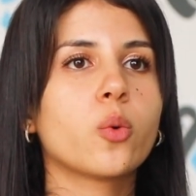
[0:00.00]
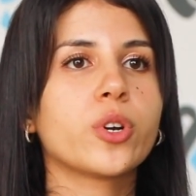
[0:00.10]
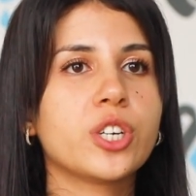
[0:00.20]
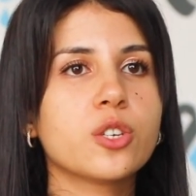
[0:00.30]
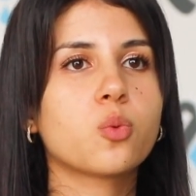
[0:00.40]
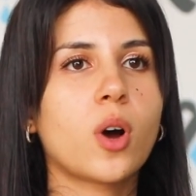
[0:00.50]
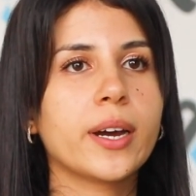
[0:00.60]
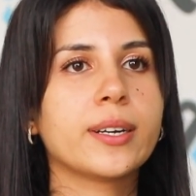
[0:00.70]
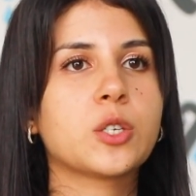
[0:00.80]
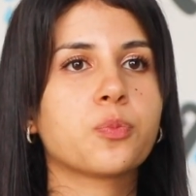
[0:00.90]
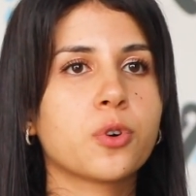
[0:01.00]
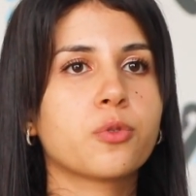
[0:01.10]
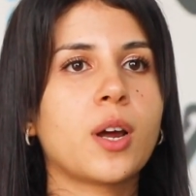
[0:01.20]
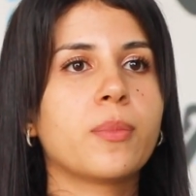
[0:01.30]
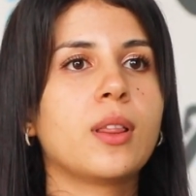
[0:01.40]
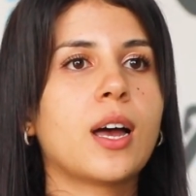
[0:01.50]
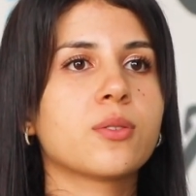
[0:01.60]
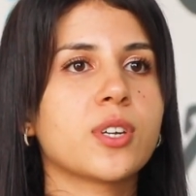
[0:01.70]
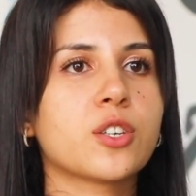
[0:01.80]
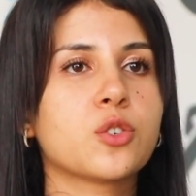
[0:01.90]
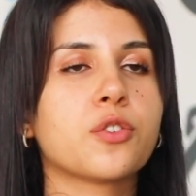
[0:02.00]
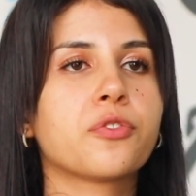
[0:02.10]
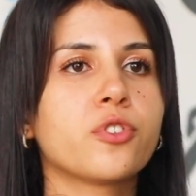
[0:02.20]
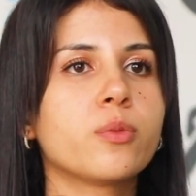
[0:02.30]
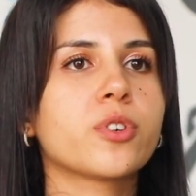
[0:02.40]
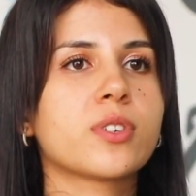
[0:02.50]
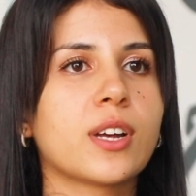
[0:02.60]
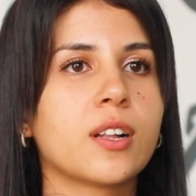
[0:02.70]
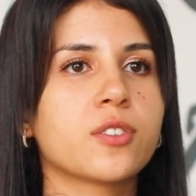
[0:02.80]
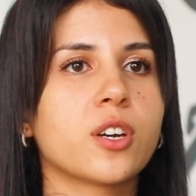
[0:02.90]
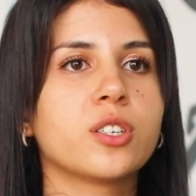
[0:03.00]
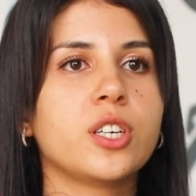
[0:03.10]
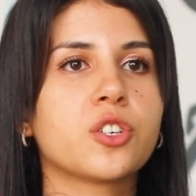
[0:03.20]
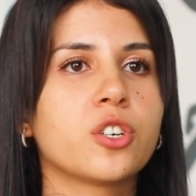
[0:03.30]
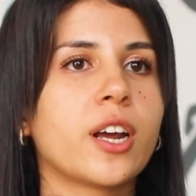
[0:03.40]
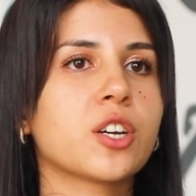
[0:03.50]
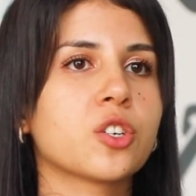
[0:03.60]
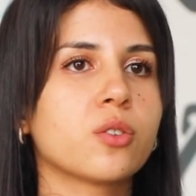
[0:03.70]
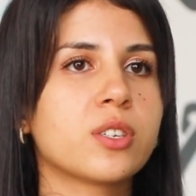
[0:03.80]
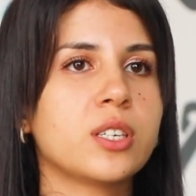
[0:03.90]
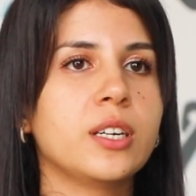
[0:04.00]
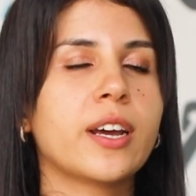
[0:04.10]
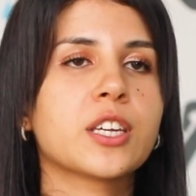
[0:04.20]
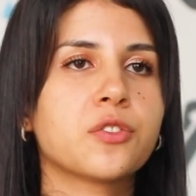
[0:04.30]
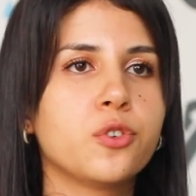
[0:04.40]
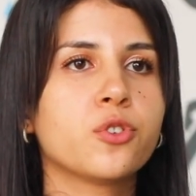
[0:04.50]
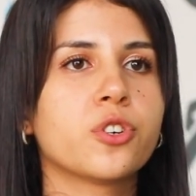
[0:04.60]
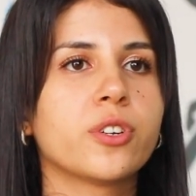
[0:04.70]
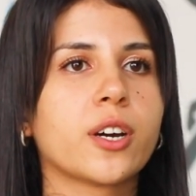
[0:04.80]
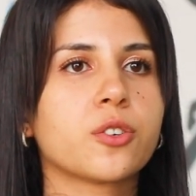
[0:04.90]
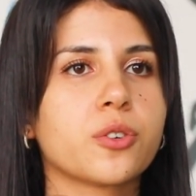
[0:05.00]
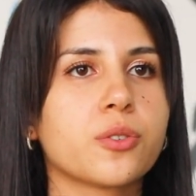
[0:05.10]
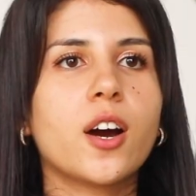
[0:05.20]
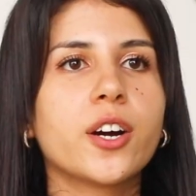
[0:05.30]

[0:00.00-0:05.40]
which is why this program allows us to affirm ourselves on the international scene as future doctors.